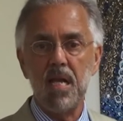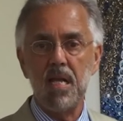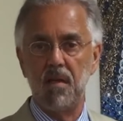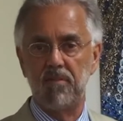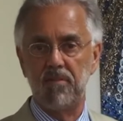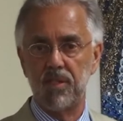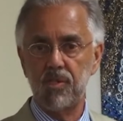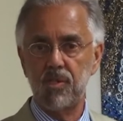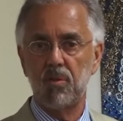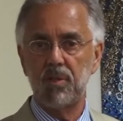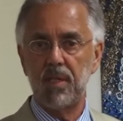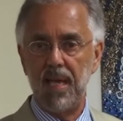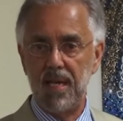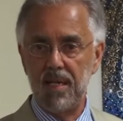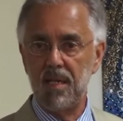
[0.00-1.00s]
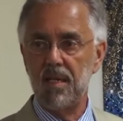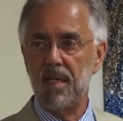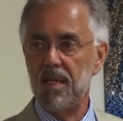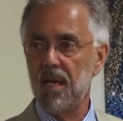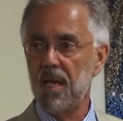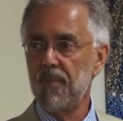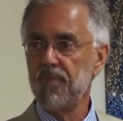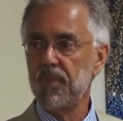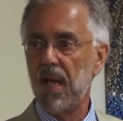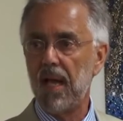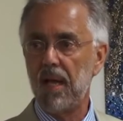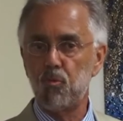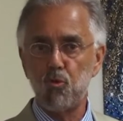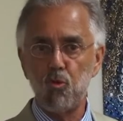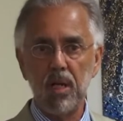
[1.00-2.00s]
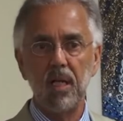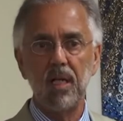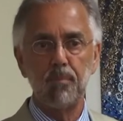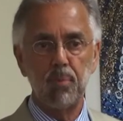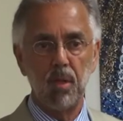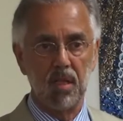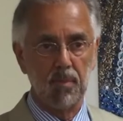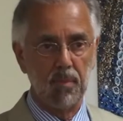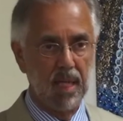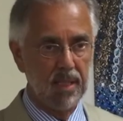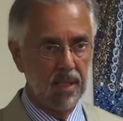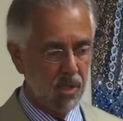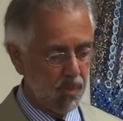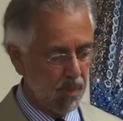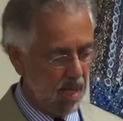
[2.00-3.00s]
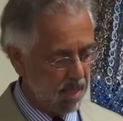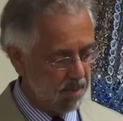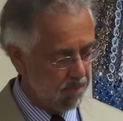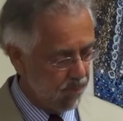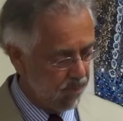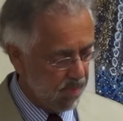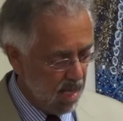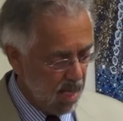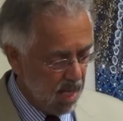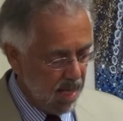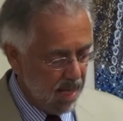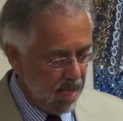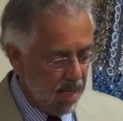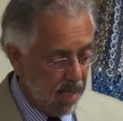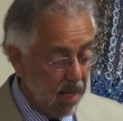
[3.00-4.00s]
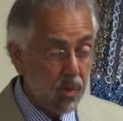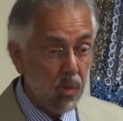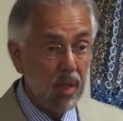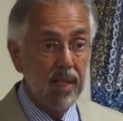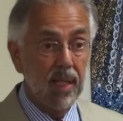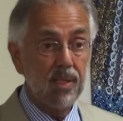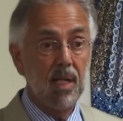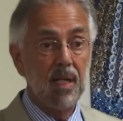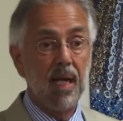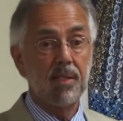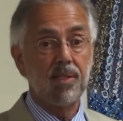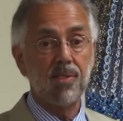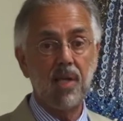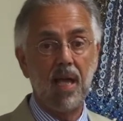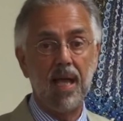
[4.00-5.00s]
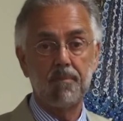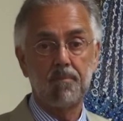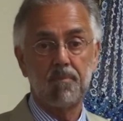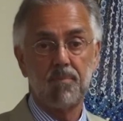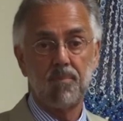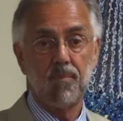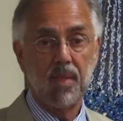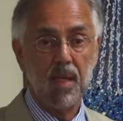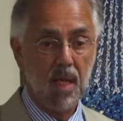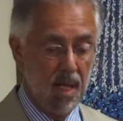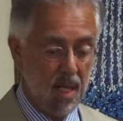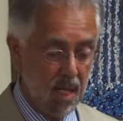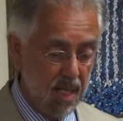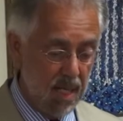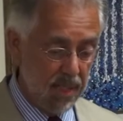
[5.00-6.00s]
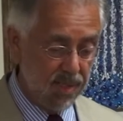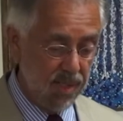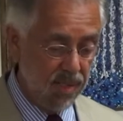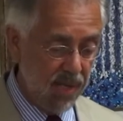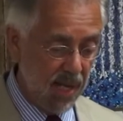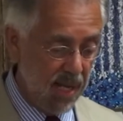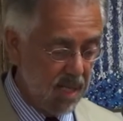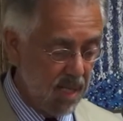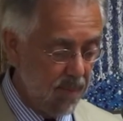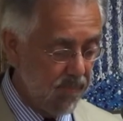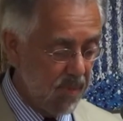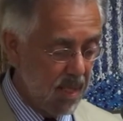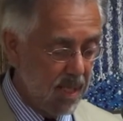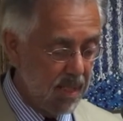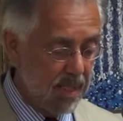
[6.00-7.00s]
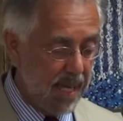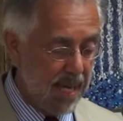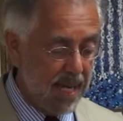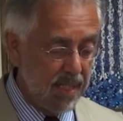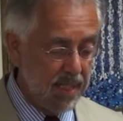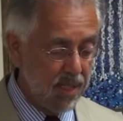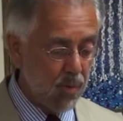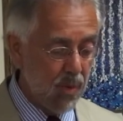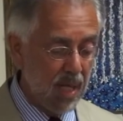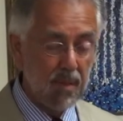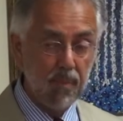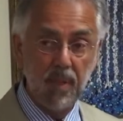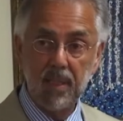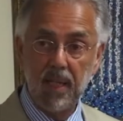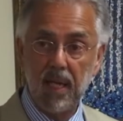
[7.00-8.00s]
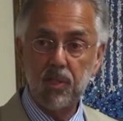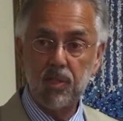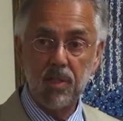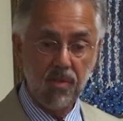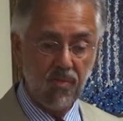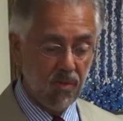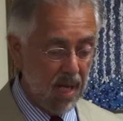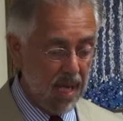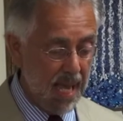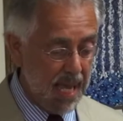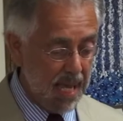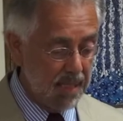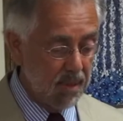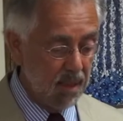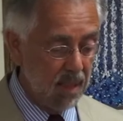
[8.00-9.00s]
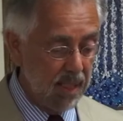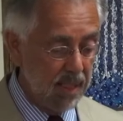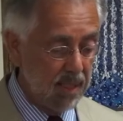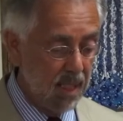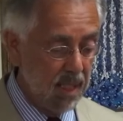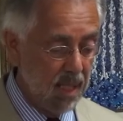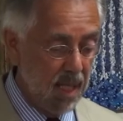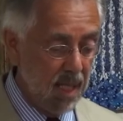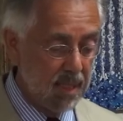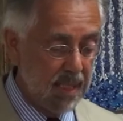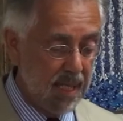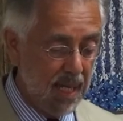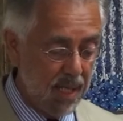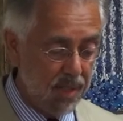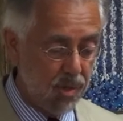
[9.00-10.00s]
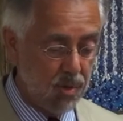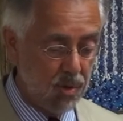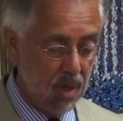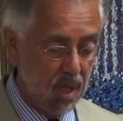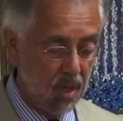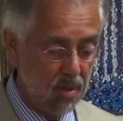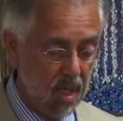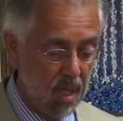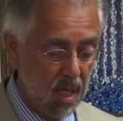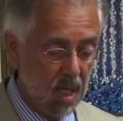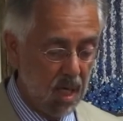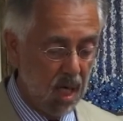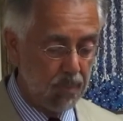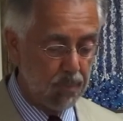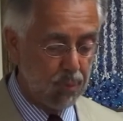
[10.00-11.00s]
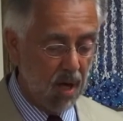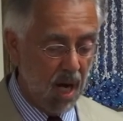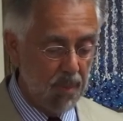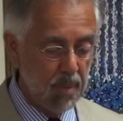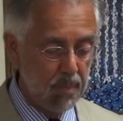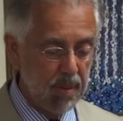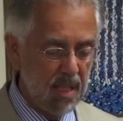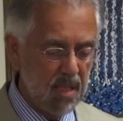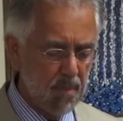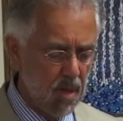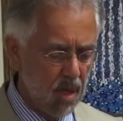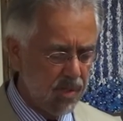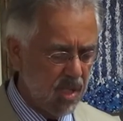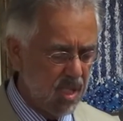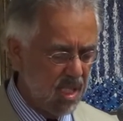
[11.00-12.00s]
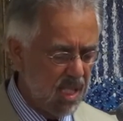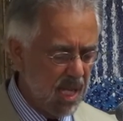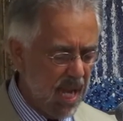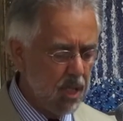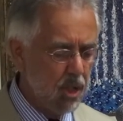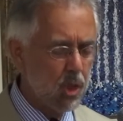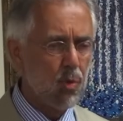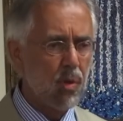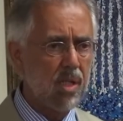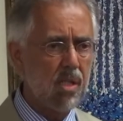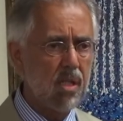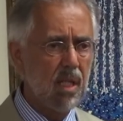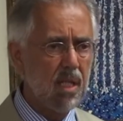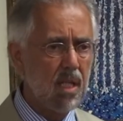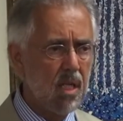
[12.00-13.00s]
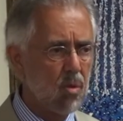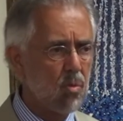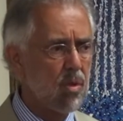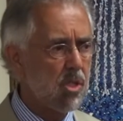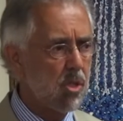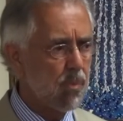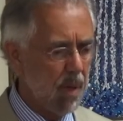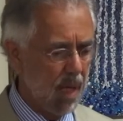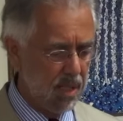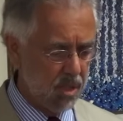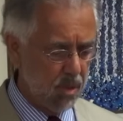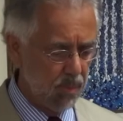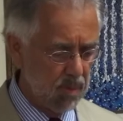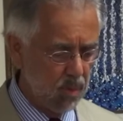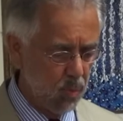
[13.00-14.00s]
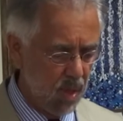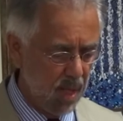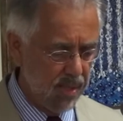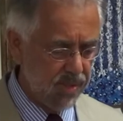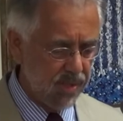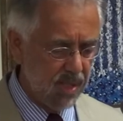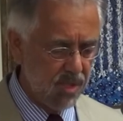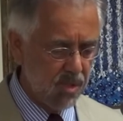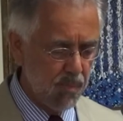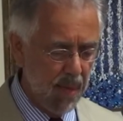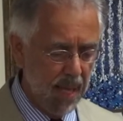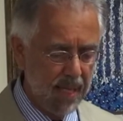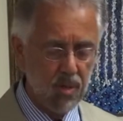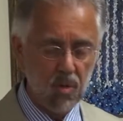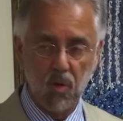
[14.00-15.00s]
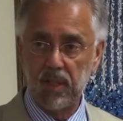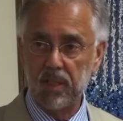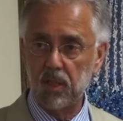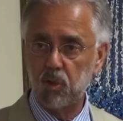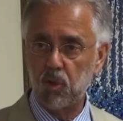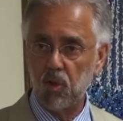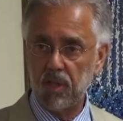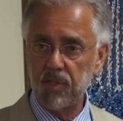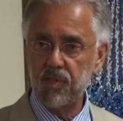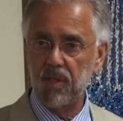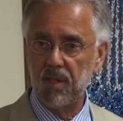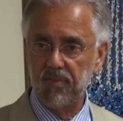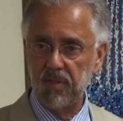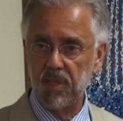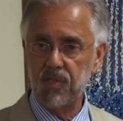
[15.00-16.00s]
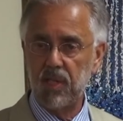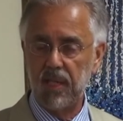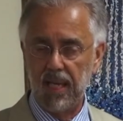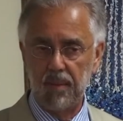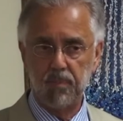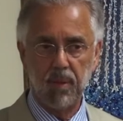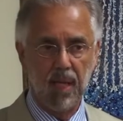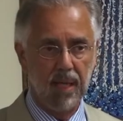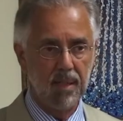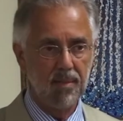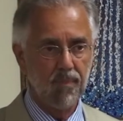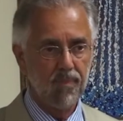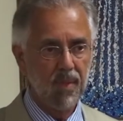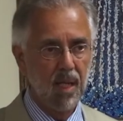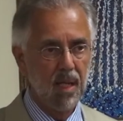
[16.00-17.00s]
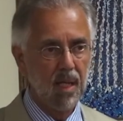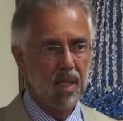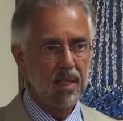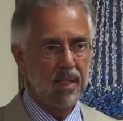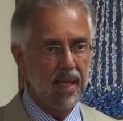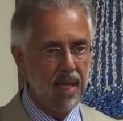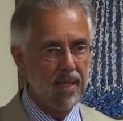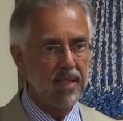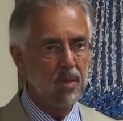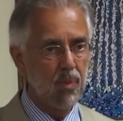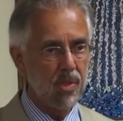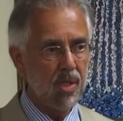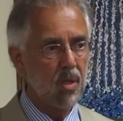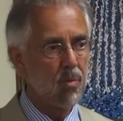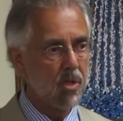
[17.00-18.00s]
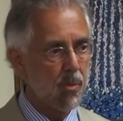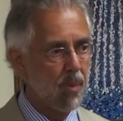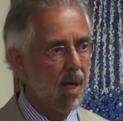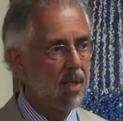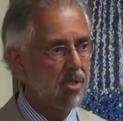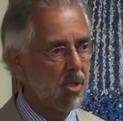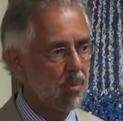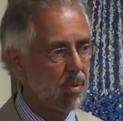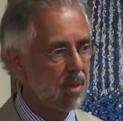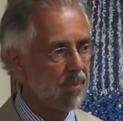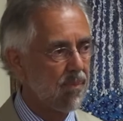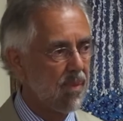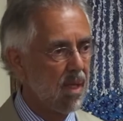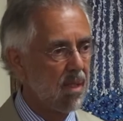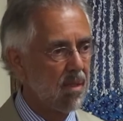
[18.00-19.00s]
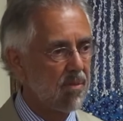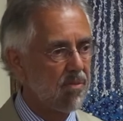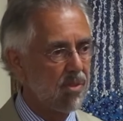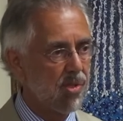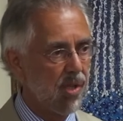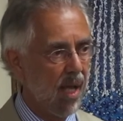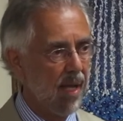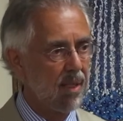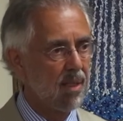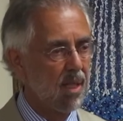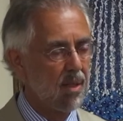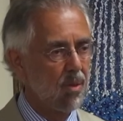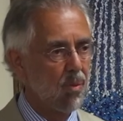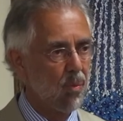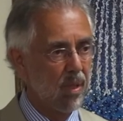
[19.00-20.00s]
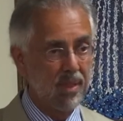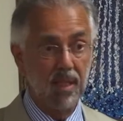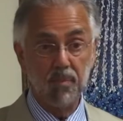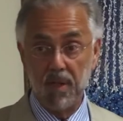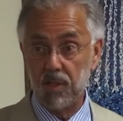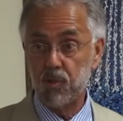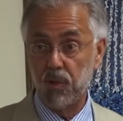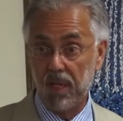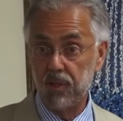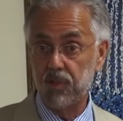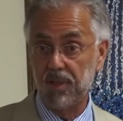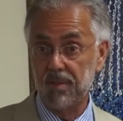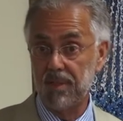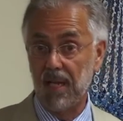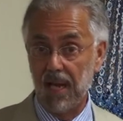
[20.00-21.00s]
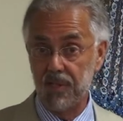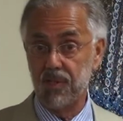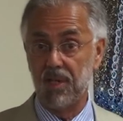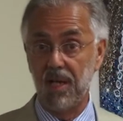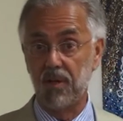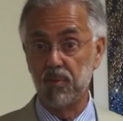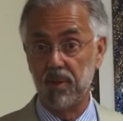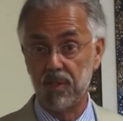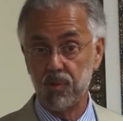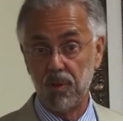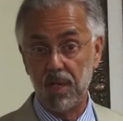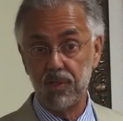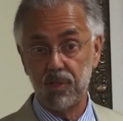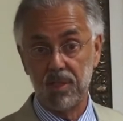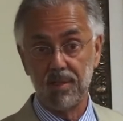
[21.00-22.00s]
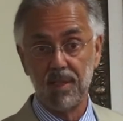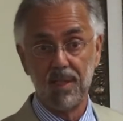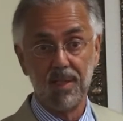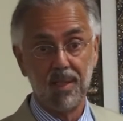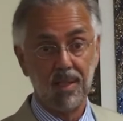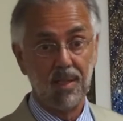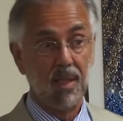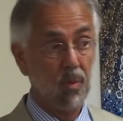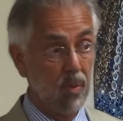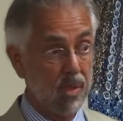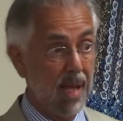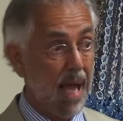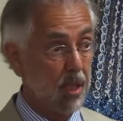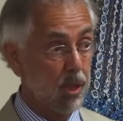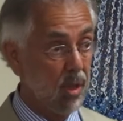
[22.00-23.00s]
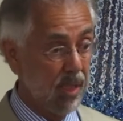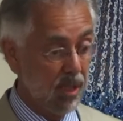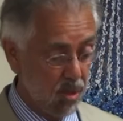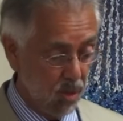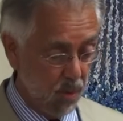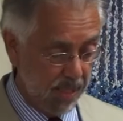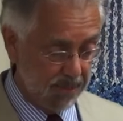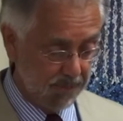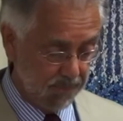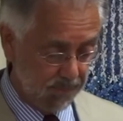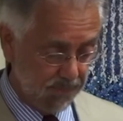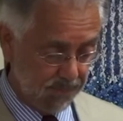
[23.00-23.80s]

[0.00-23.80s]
any of it. So Kennedy had really put him on the spot. Here's what Nixon had to say. Nixon said, Kennedy's recommendations for handling Castro are probably the most dangerously irresponsible ones he's made during the course of this campaign. Kennedy was irresponsible for saying what the Eisenhower administration, was actually doing.